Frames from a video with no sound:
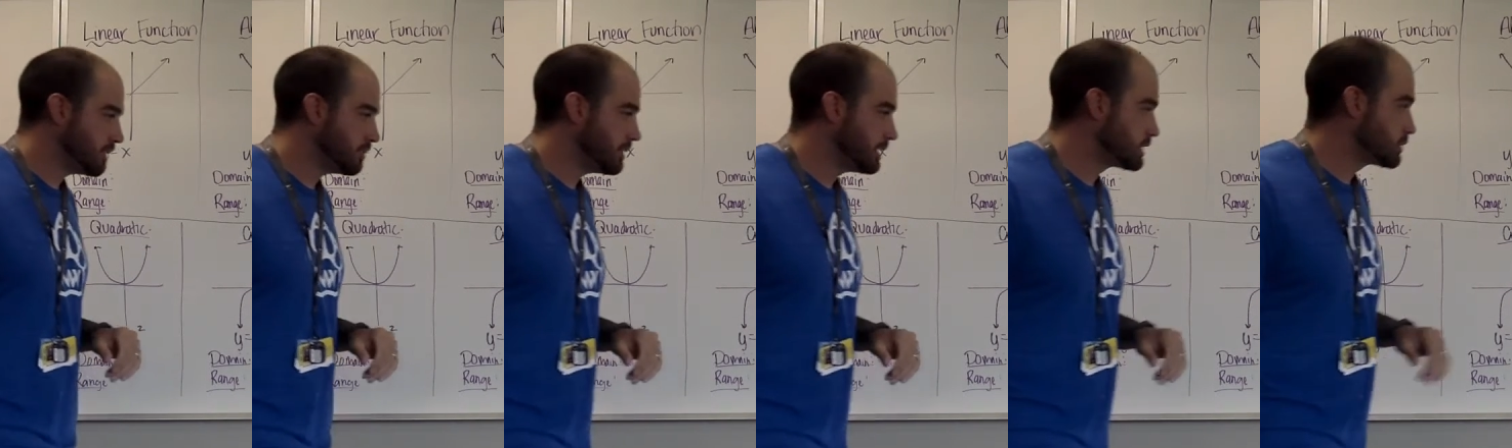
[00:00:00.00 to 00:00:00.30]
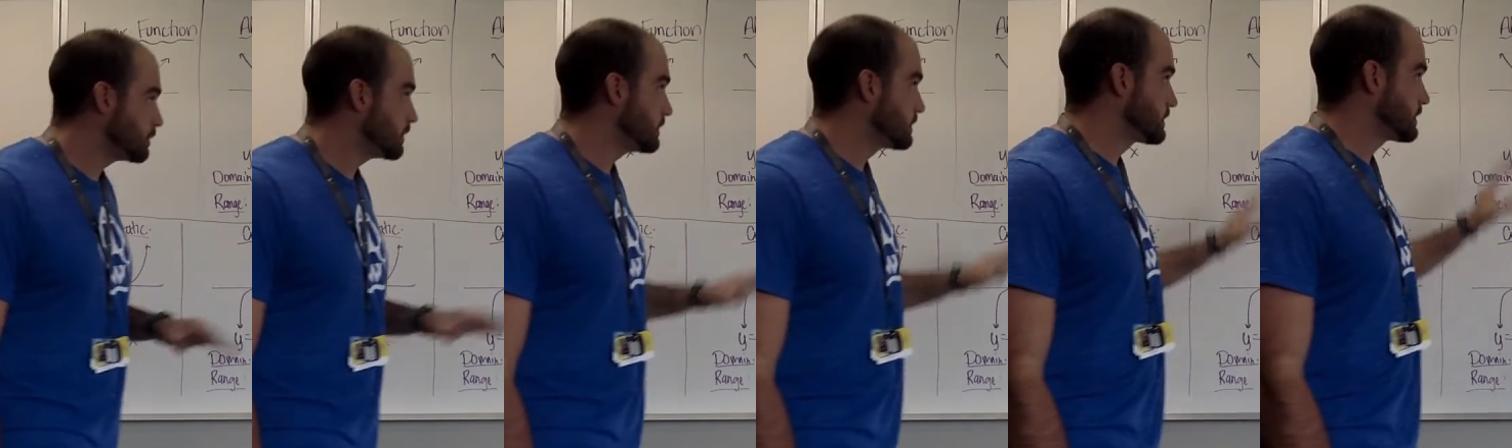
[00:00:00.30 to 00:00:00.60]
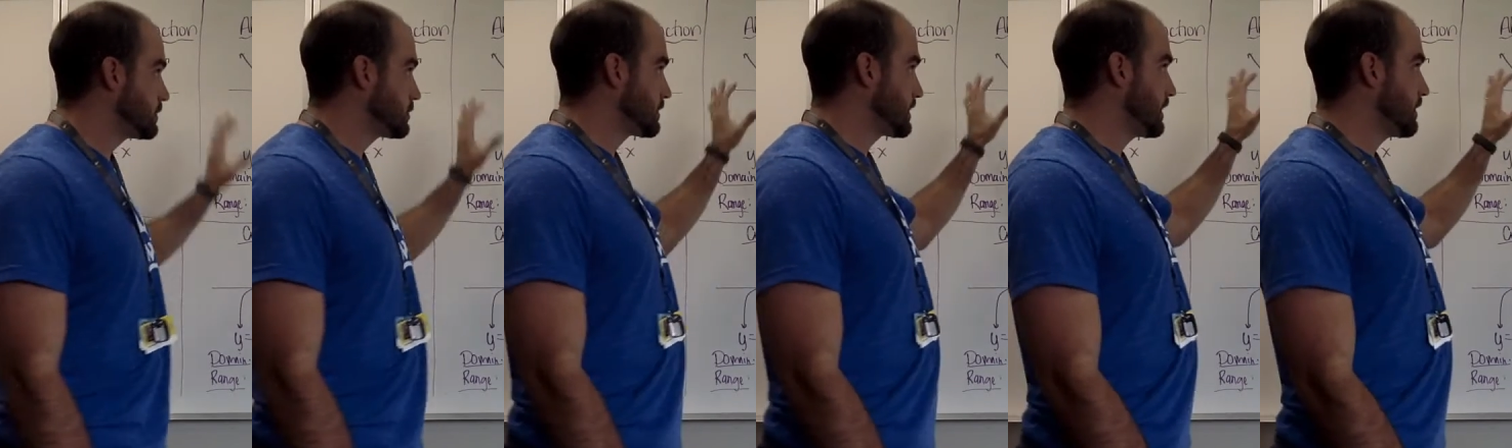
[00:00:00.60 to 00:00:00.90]
as well as
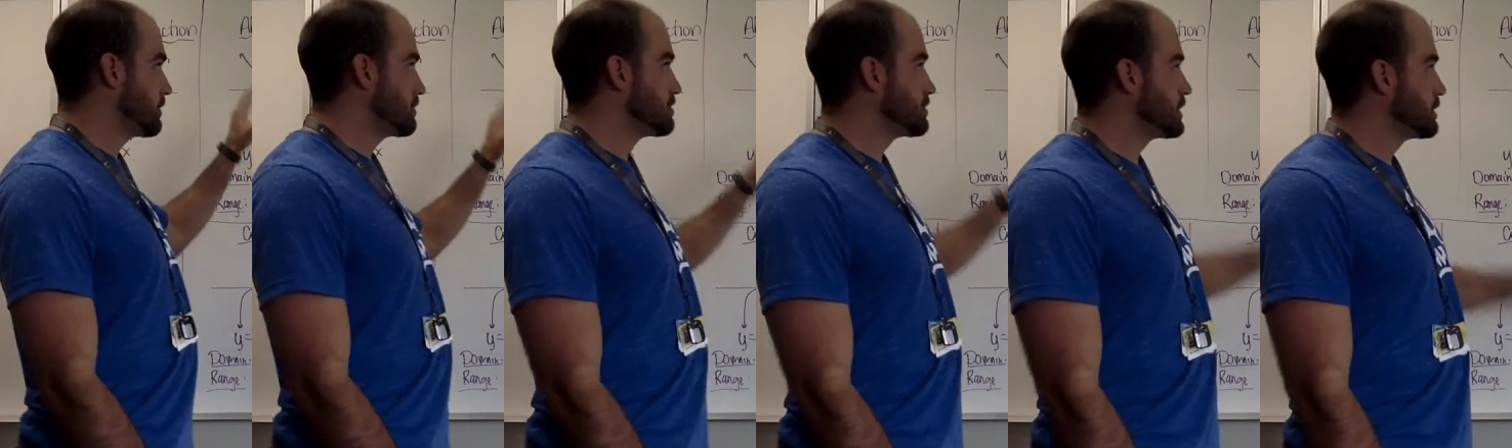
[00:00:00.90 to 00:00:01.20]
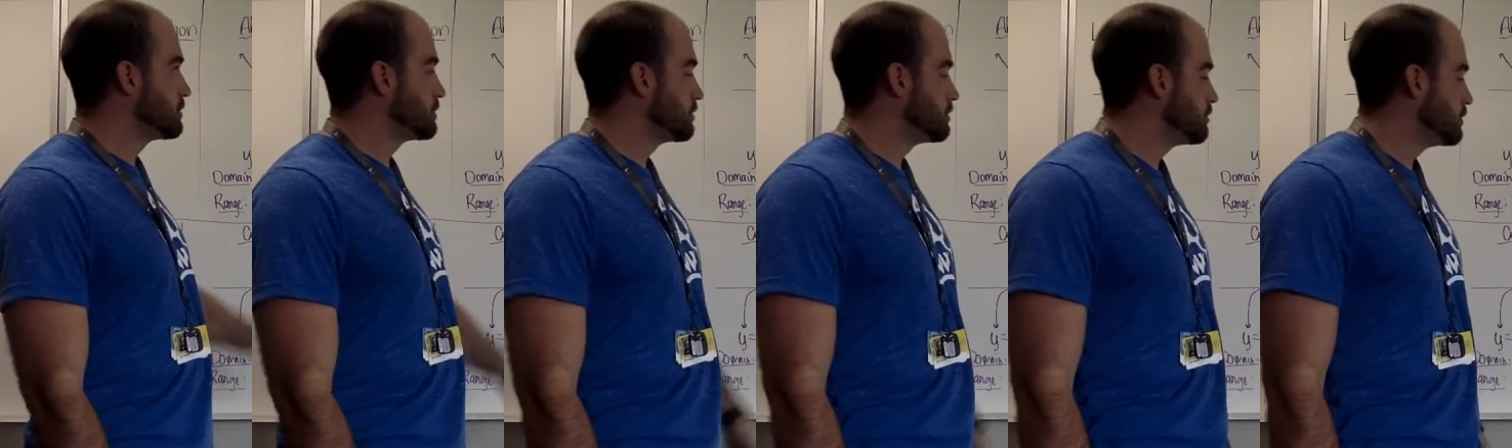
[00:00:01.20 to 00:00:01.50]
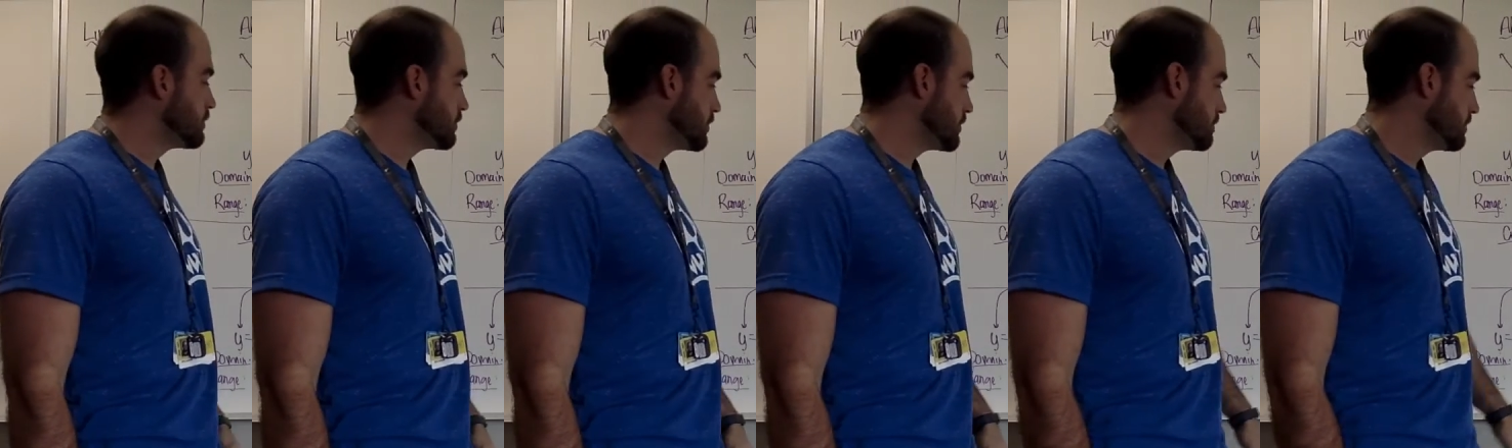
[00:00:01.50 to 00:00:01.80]
just kind of their general
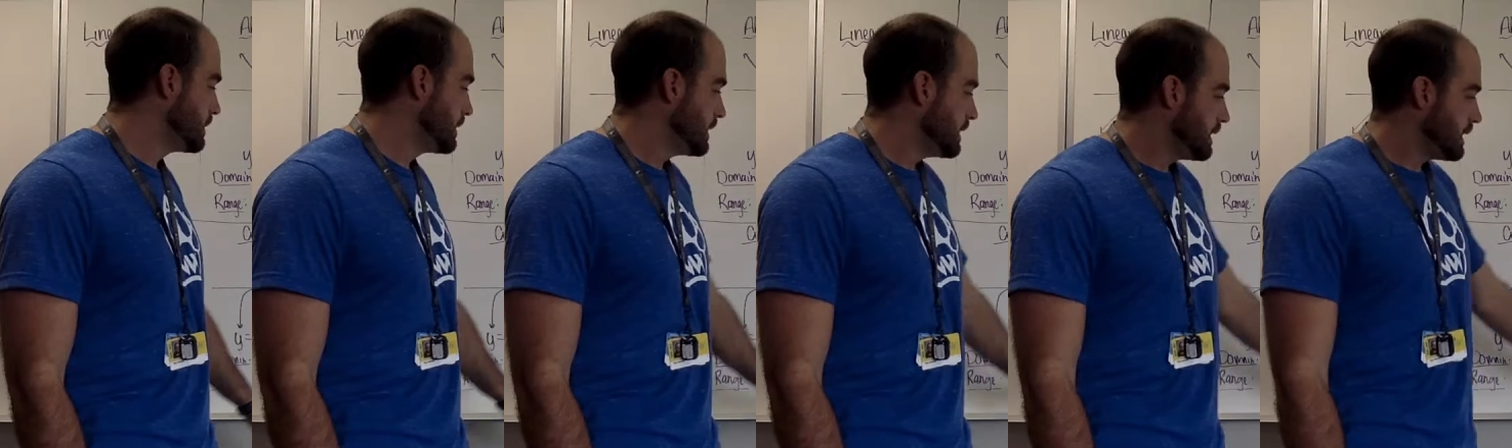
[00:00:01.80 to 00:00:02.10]
form.